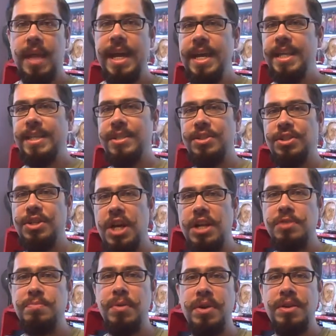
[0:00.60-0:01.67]
Hey, this is
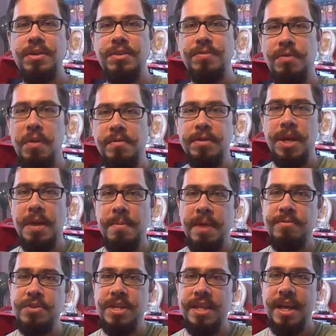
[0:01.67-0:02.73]
Josh Burns for Overcome
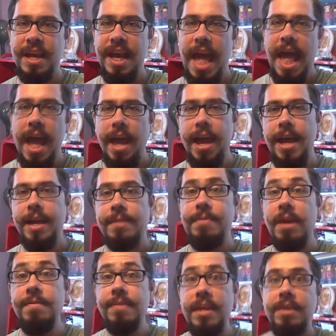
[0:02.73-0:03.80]
Everything, and I've
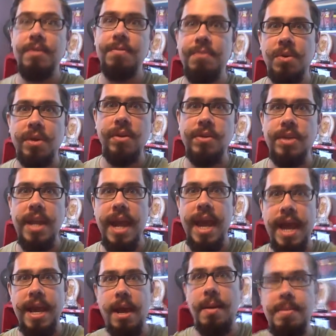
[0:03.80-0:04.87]
got a video for you
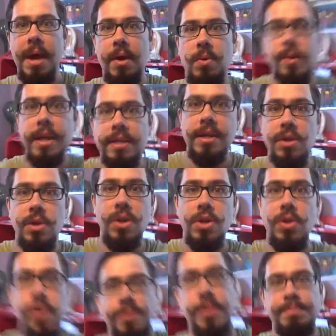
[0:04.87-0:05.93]
today about a way that you
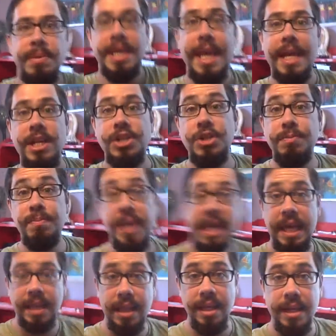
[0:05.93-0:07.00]
can use
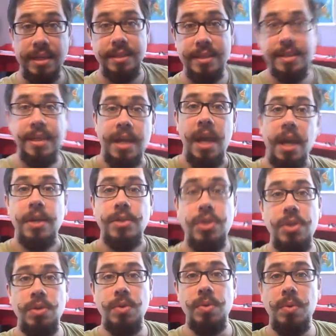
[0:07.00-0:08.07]
PHPlist
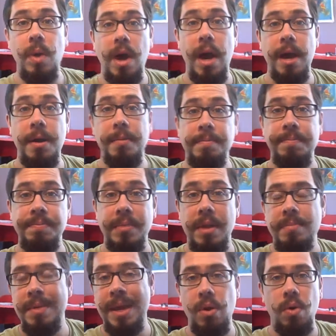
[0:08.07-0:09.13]
to
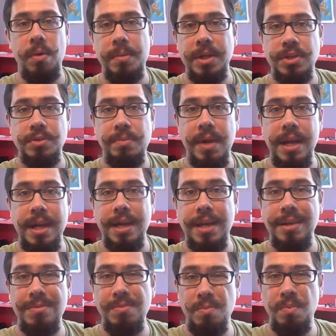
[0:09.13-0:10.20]
make a whole bunch of
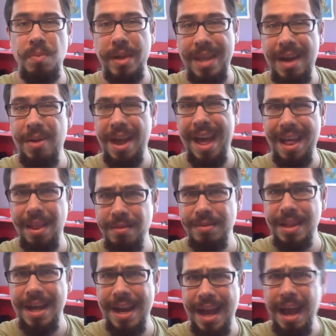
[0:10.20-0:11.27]
money without a hell of
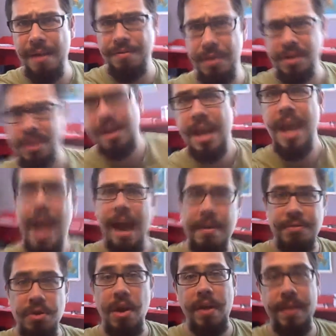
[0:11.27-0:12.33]
a lot of effort.
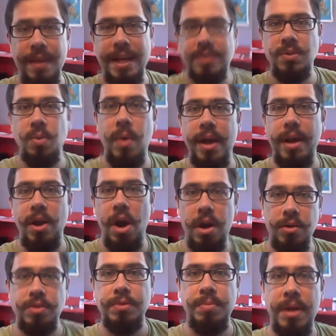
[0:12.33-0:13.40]
After all, that's what
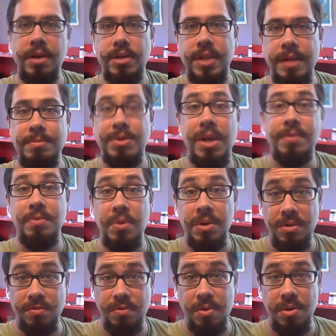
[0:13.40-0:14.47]
autoresponder type
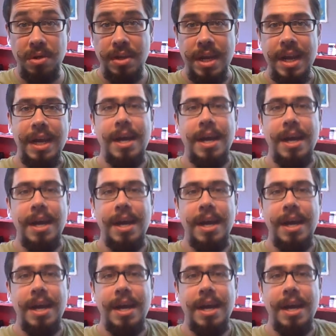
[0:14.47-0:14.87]
software is for.